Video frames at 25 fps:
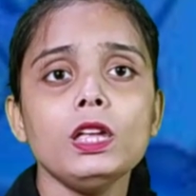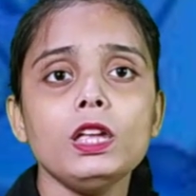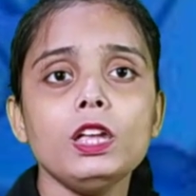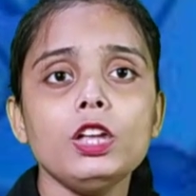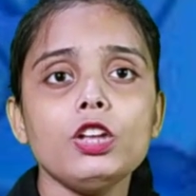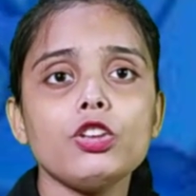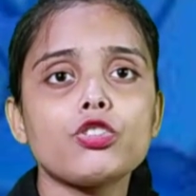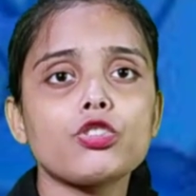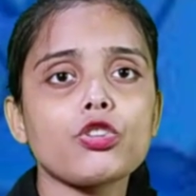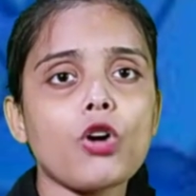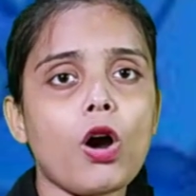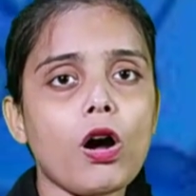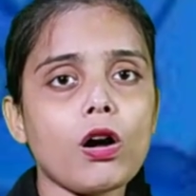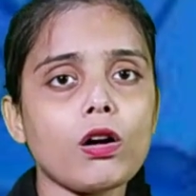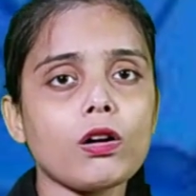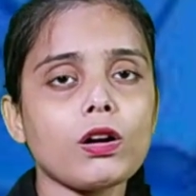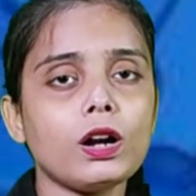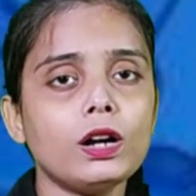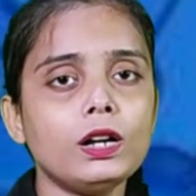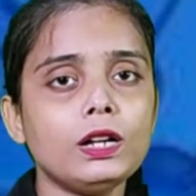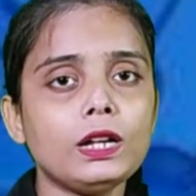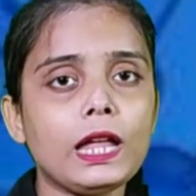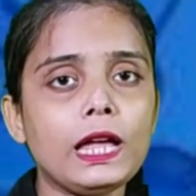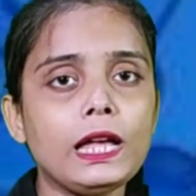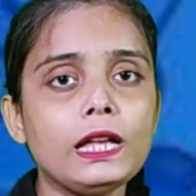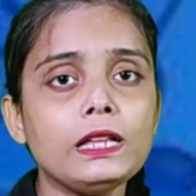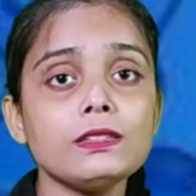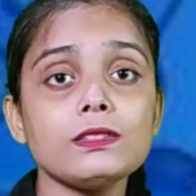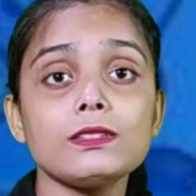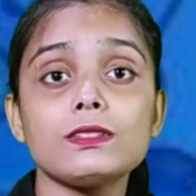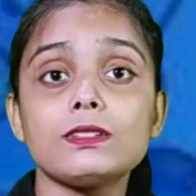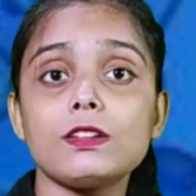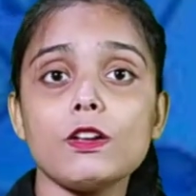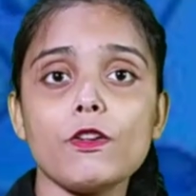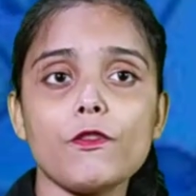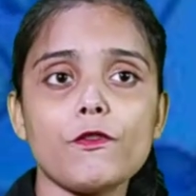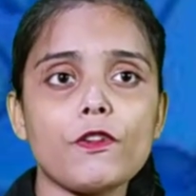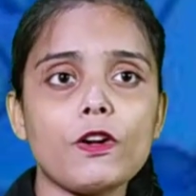Each rock
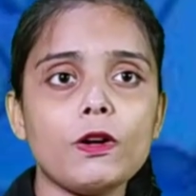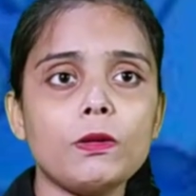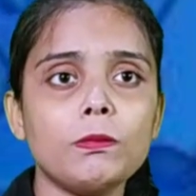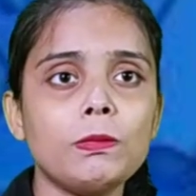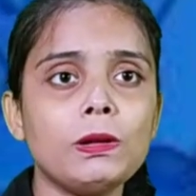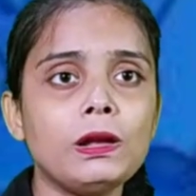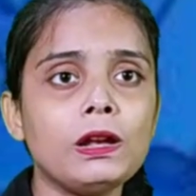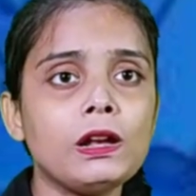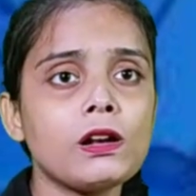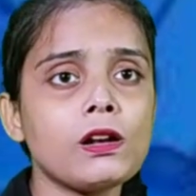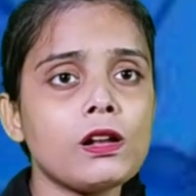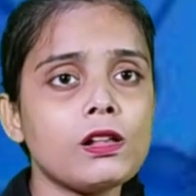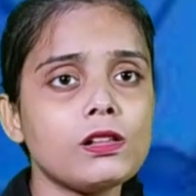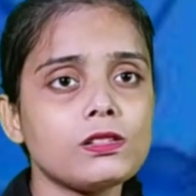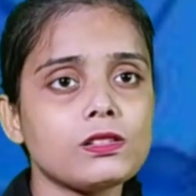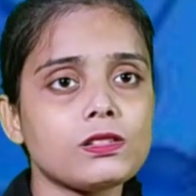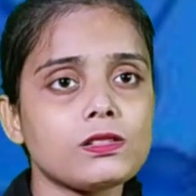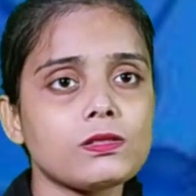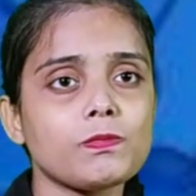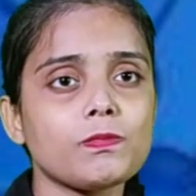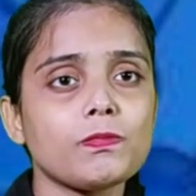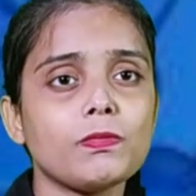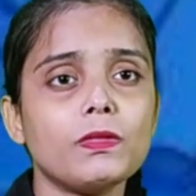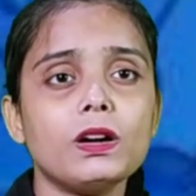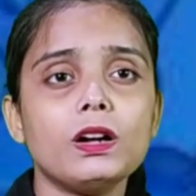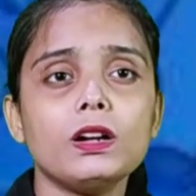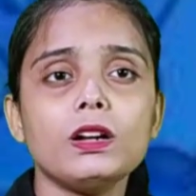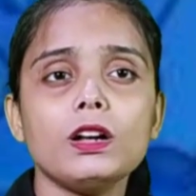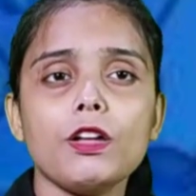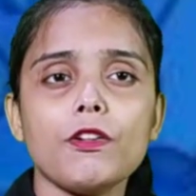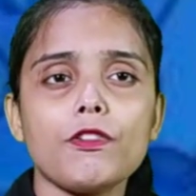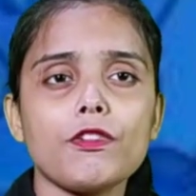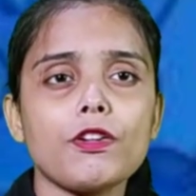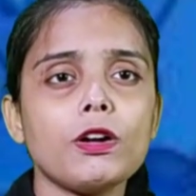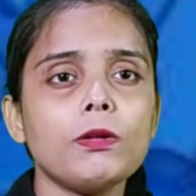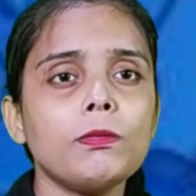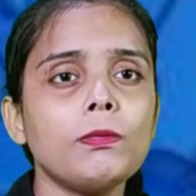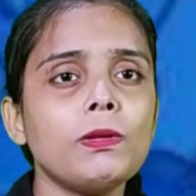contains different minerals.
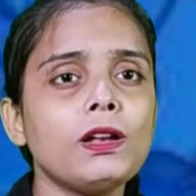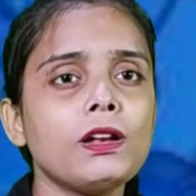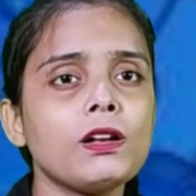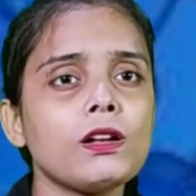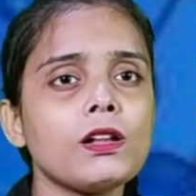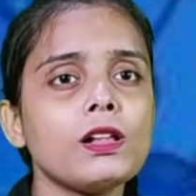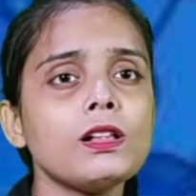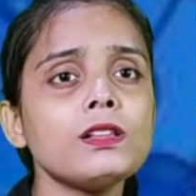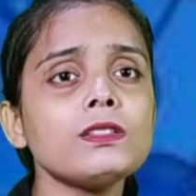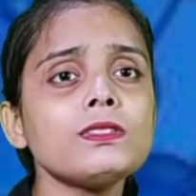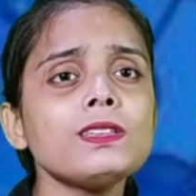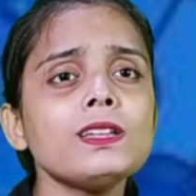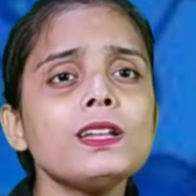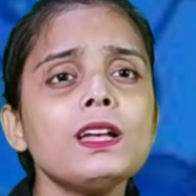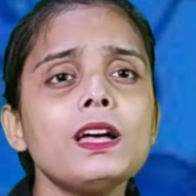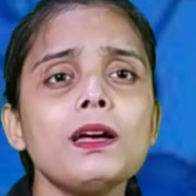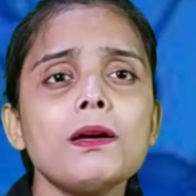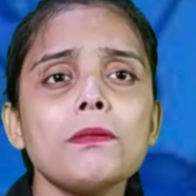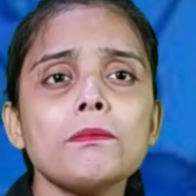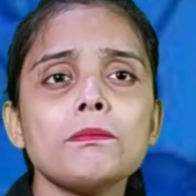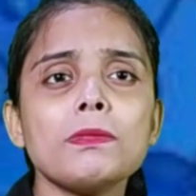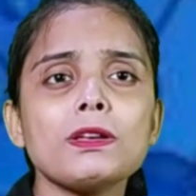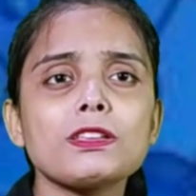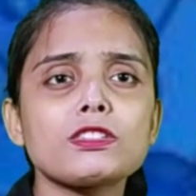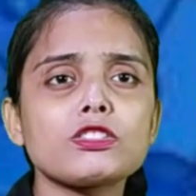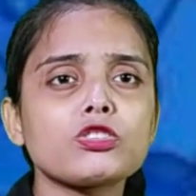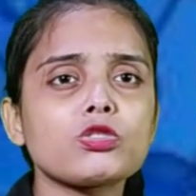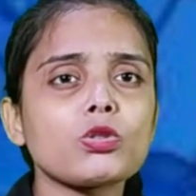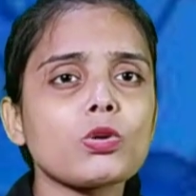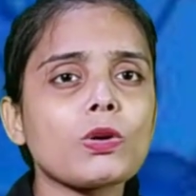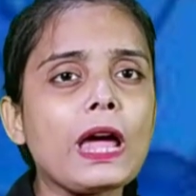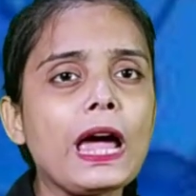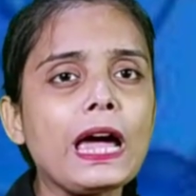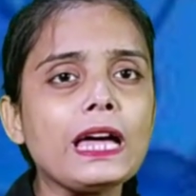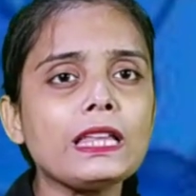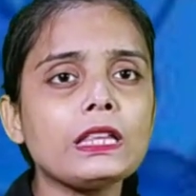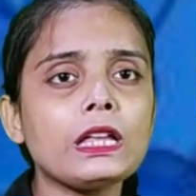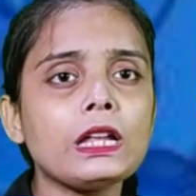Different minerals mixed
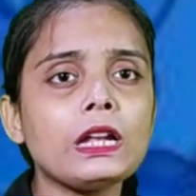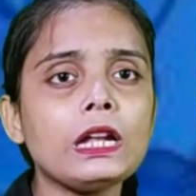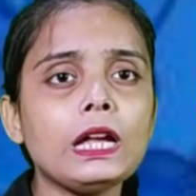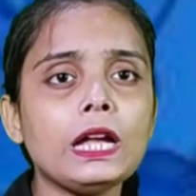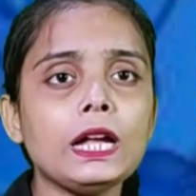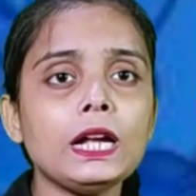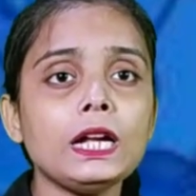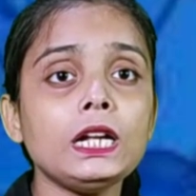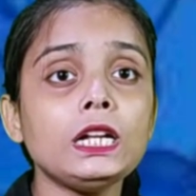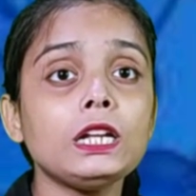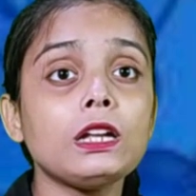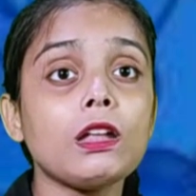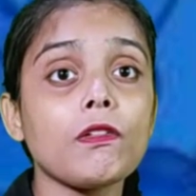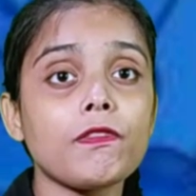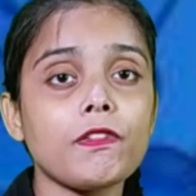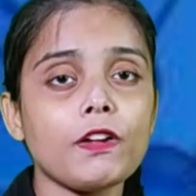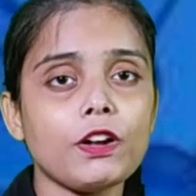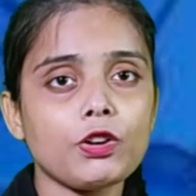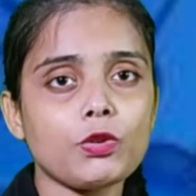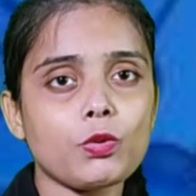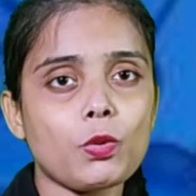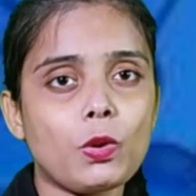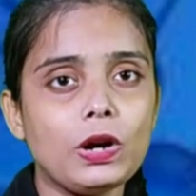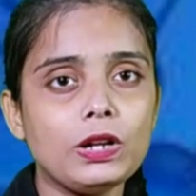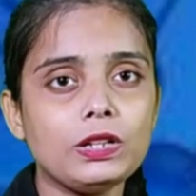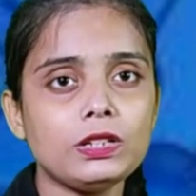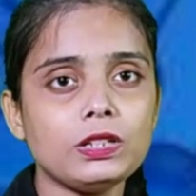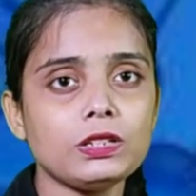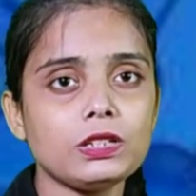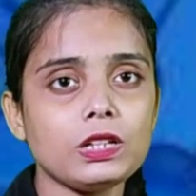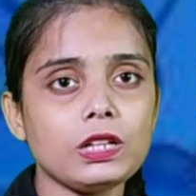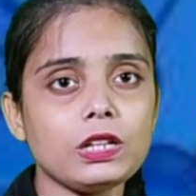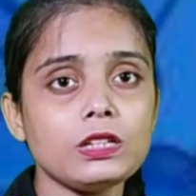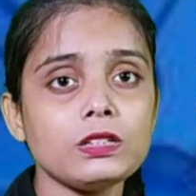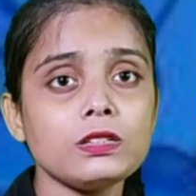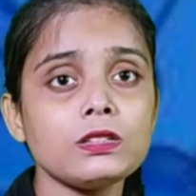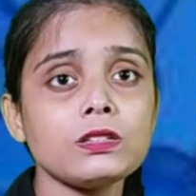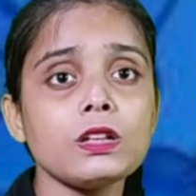together in different
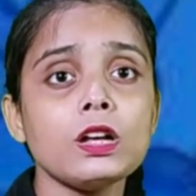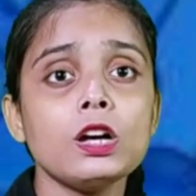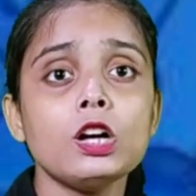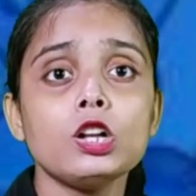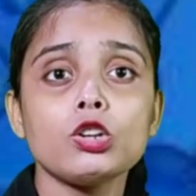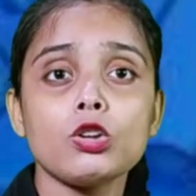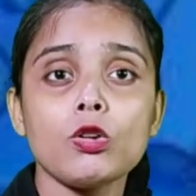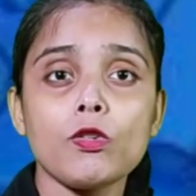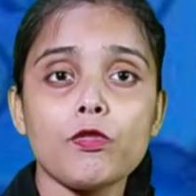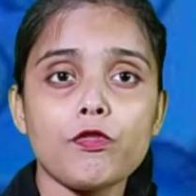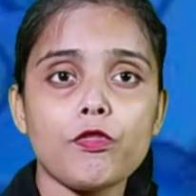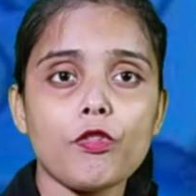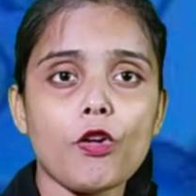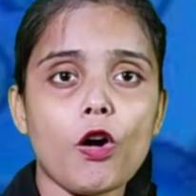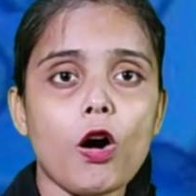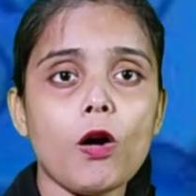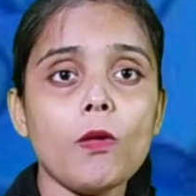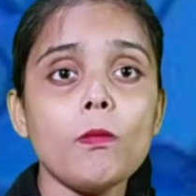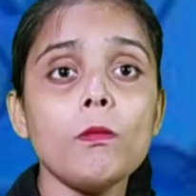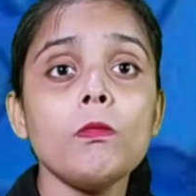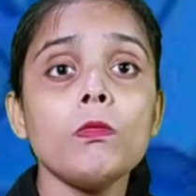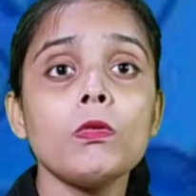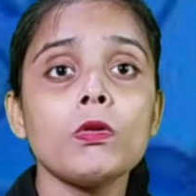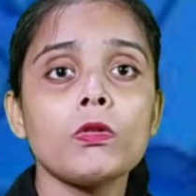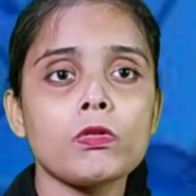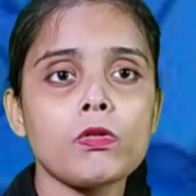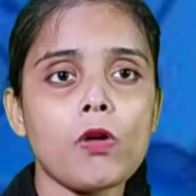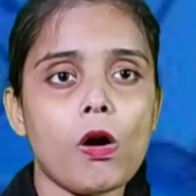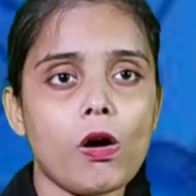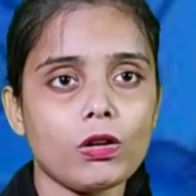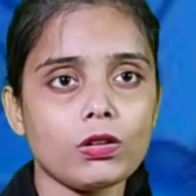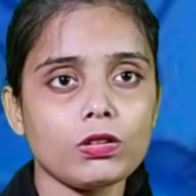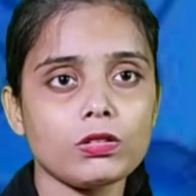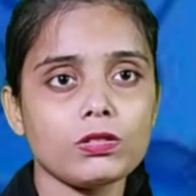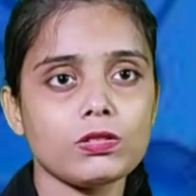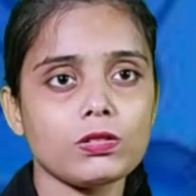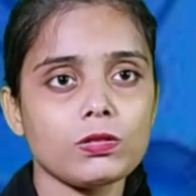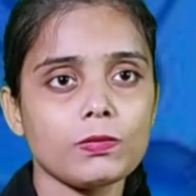quantities to form
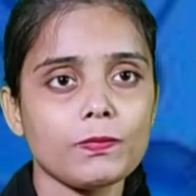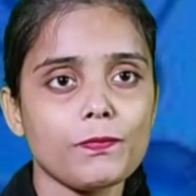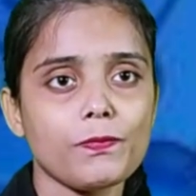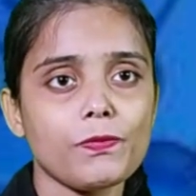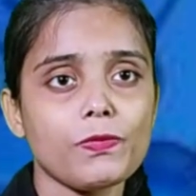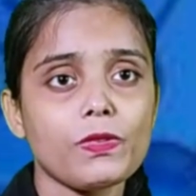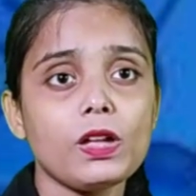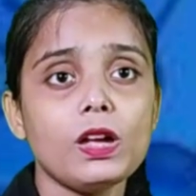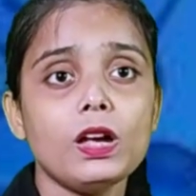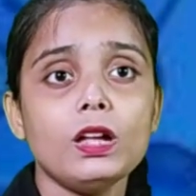rocks.